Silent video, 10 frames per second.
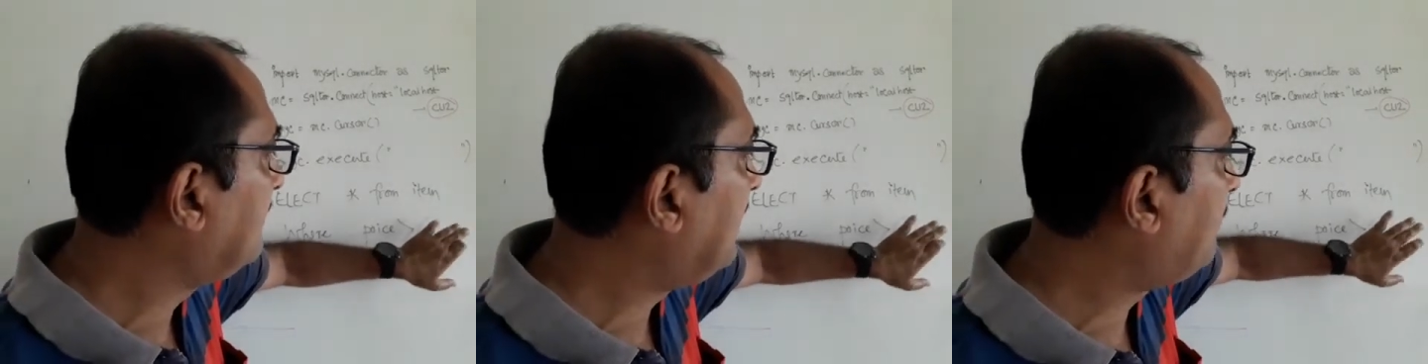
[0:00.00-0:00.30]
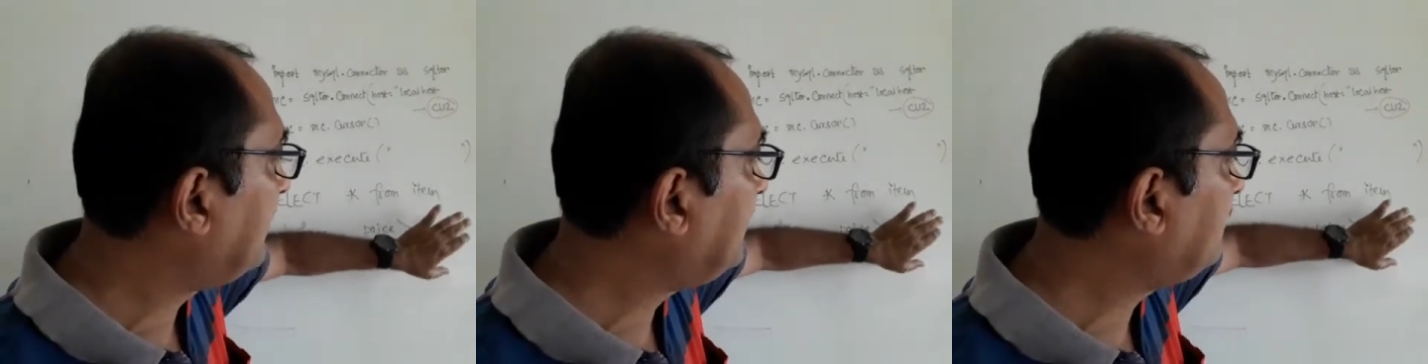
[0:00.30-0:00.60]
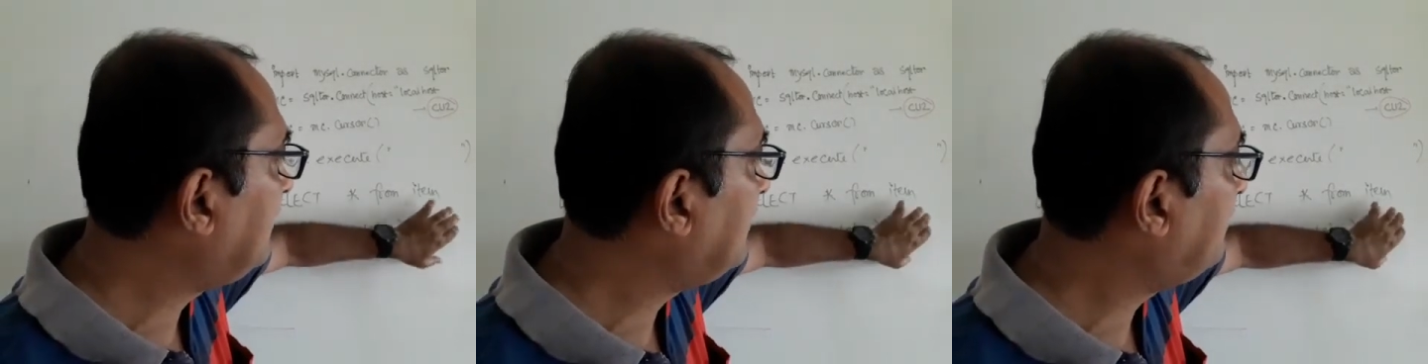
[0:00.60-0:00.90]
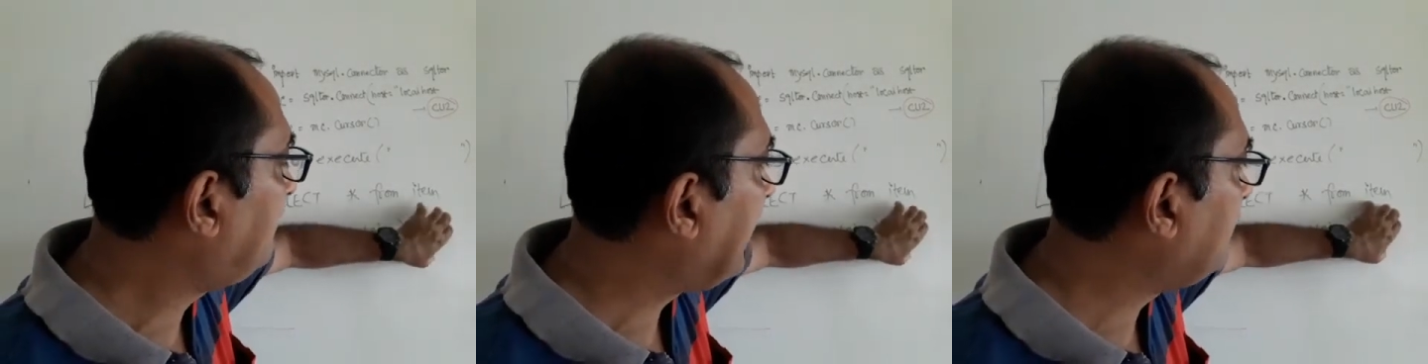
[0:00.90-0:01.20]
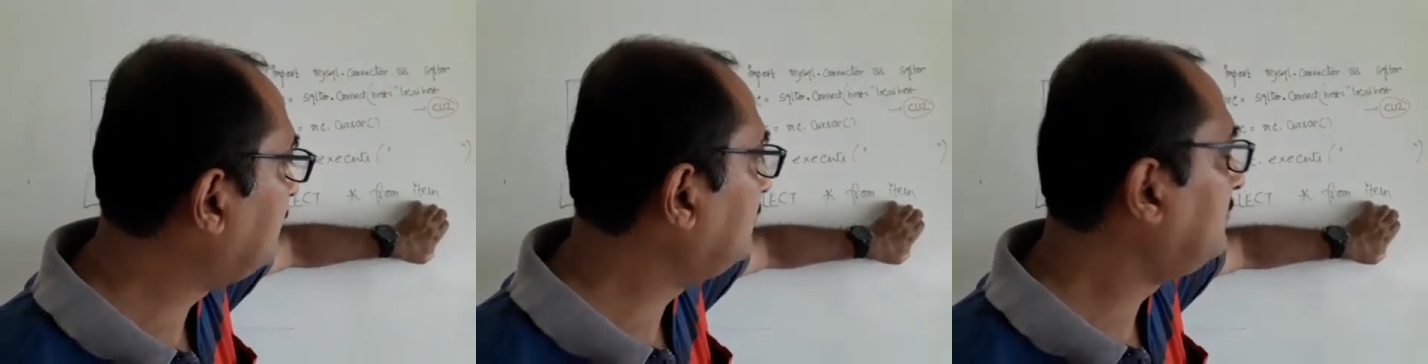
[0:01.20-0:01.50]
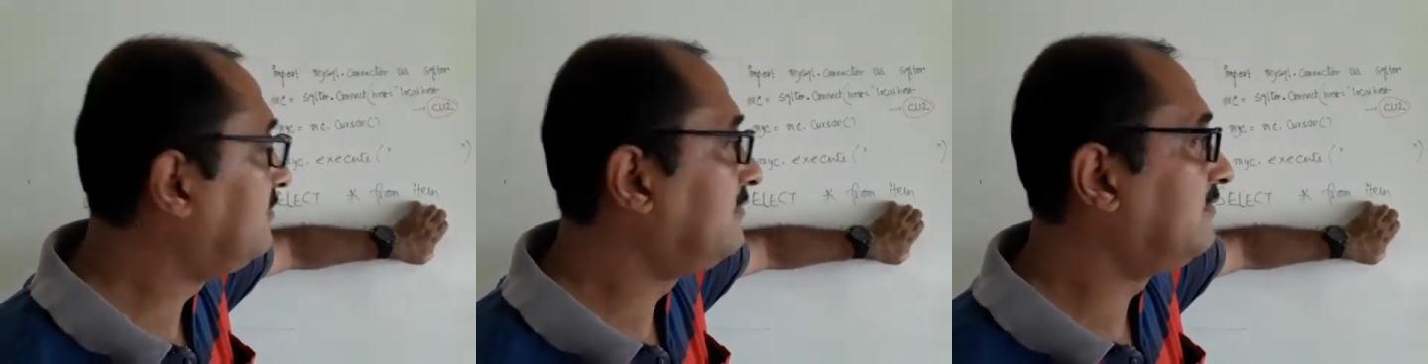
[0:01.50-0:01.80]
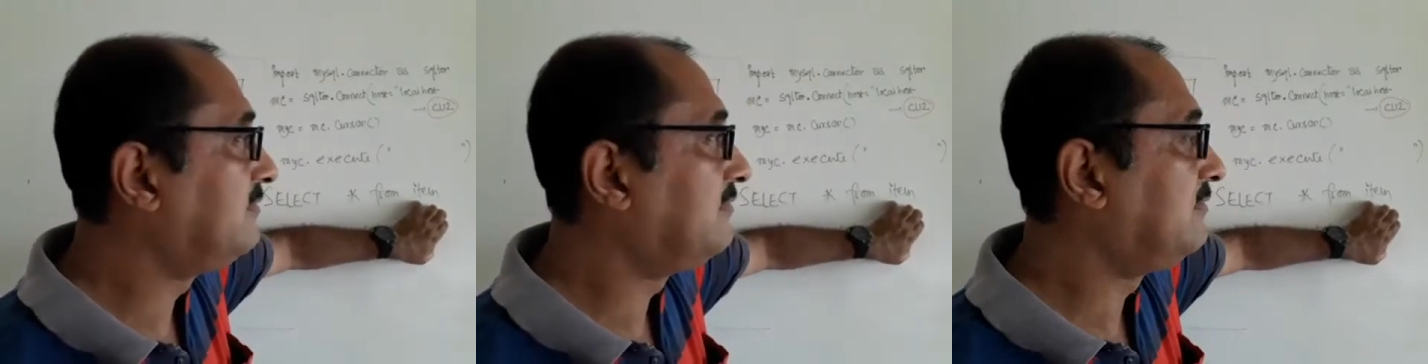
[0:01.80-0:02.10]
a particular value
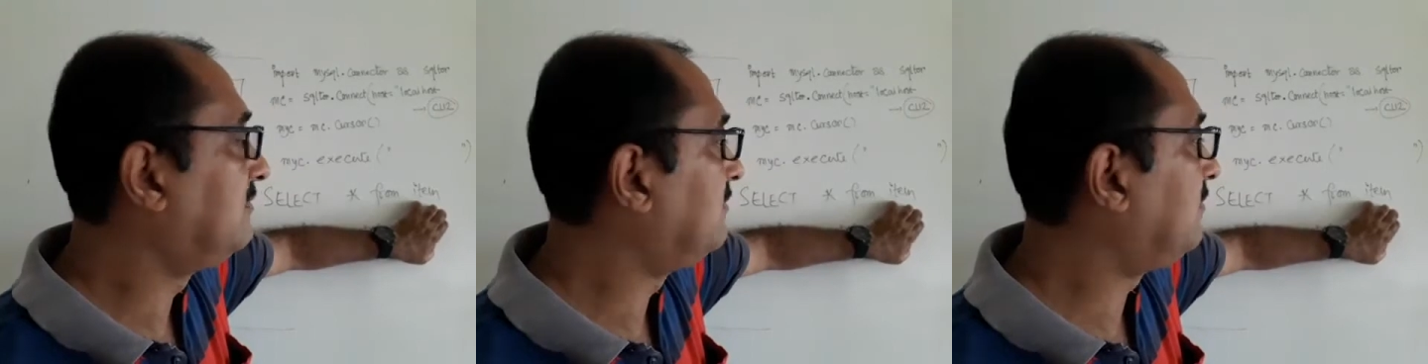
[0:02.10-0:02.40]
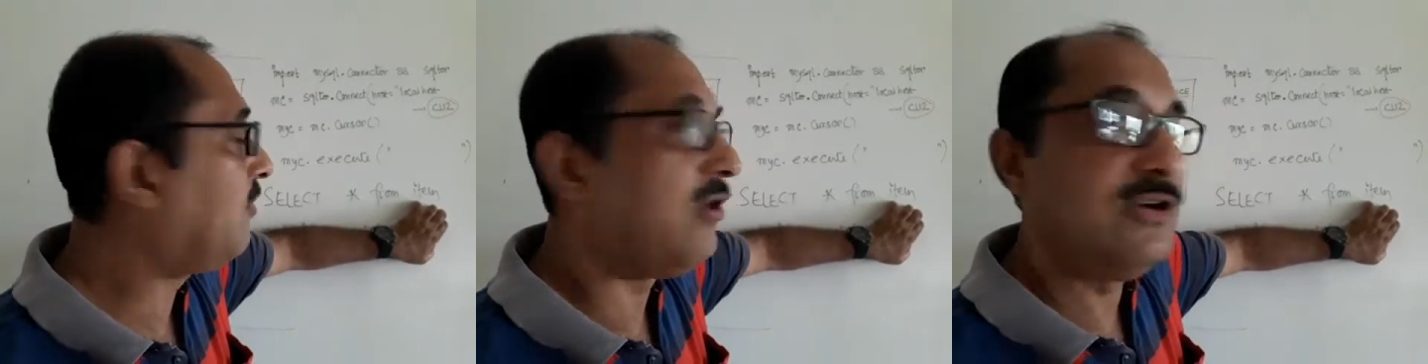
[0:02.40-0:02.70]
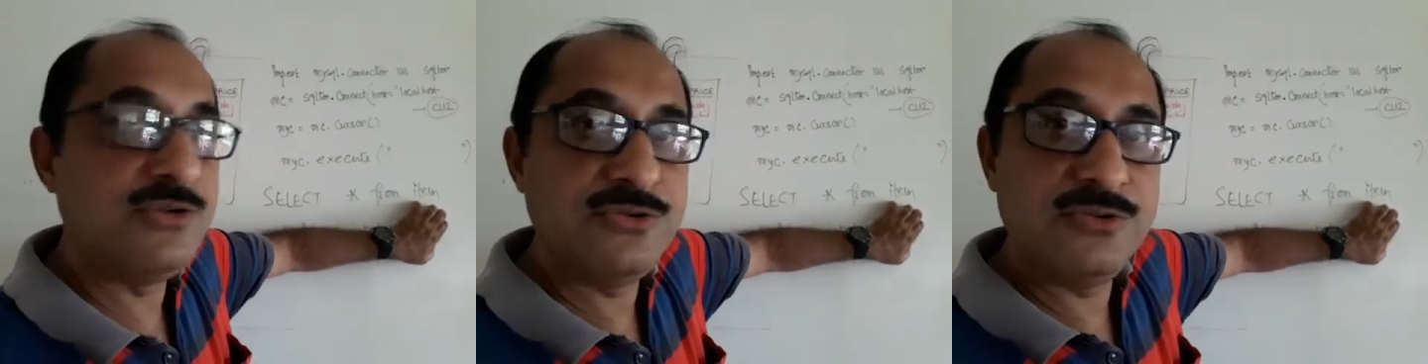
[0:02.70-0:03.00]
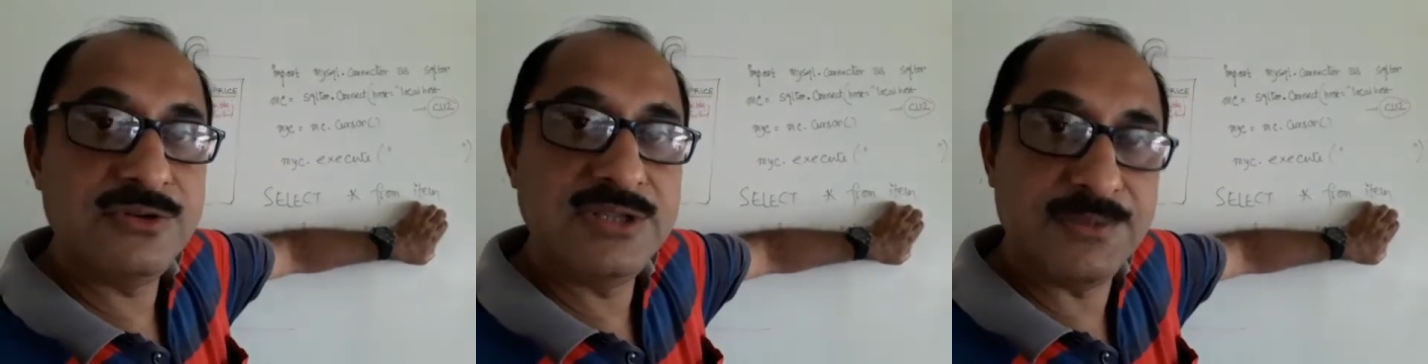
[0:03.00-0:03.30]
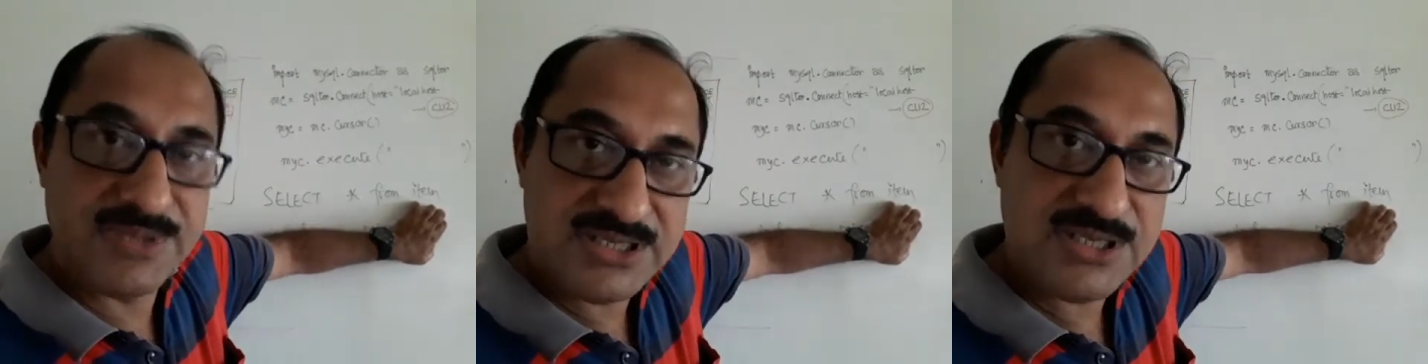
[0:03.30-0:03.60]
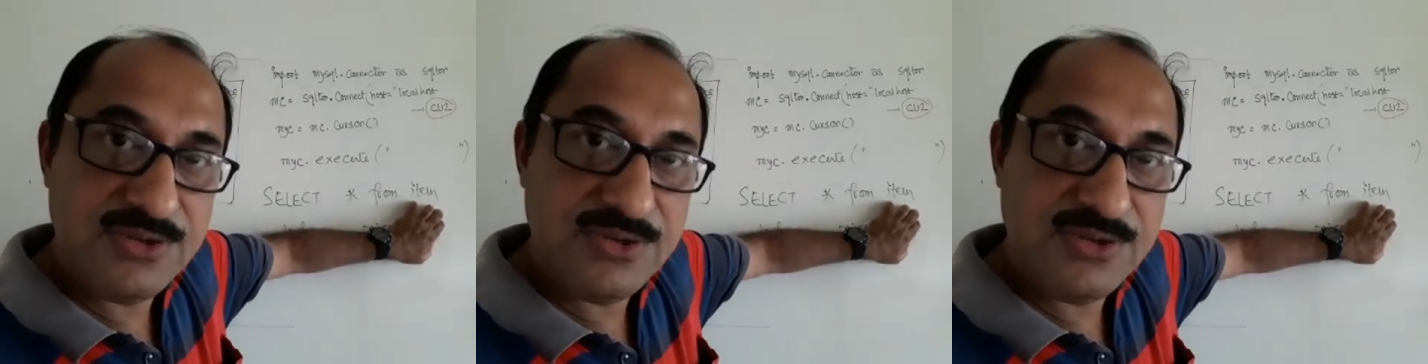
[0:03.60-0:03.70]
onto the person